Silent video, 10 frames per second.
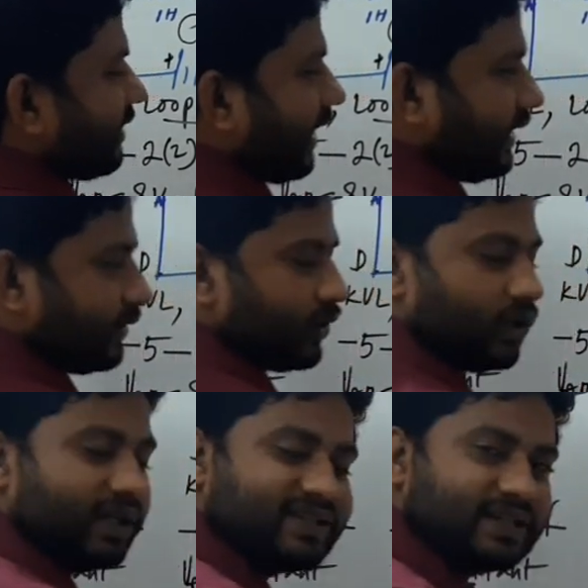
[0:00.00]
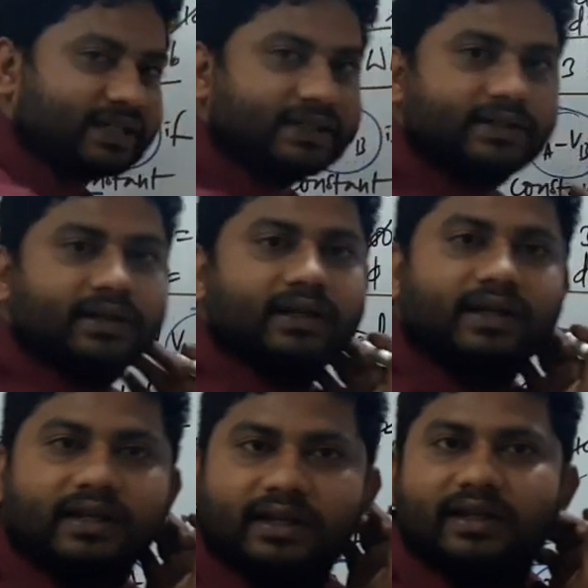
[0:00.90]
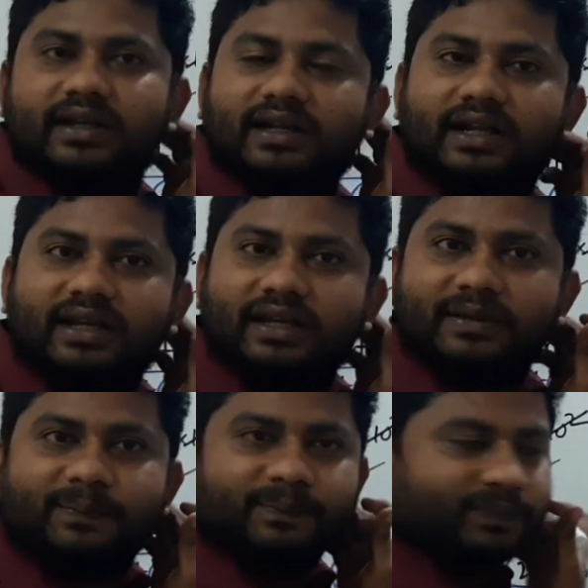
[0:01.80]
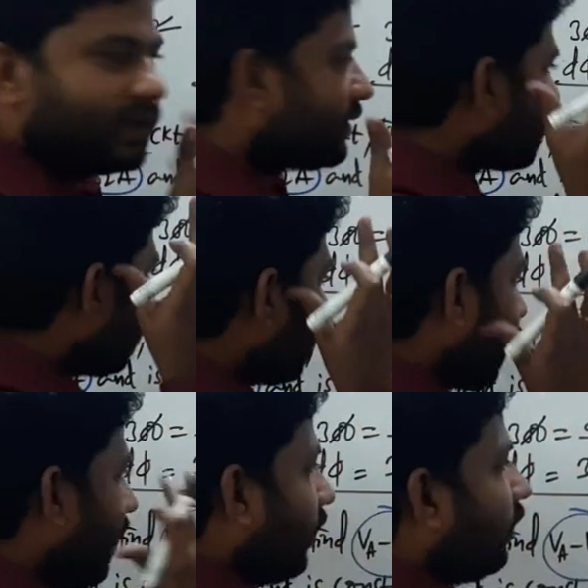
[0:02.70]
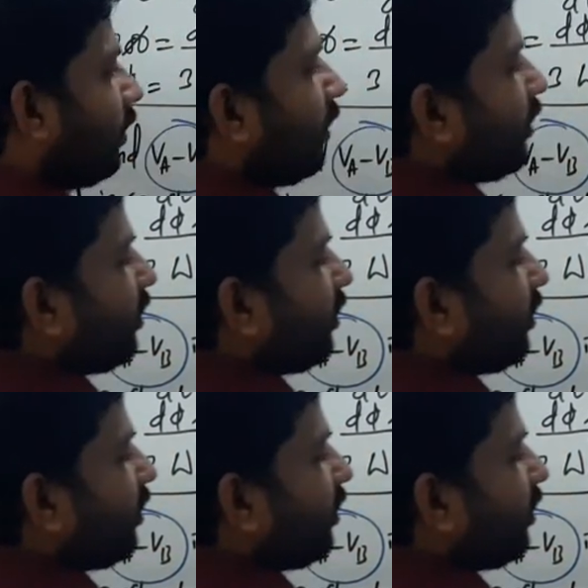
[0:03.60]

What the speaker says: 9. Understand? Clear? So now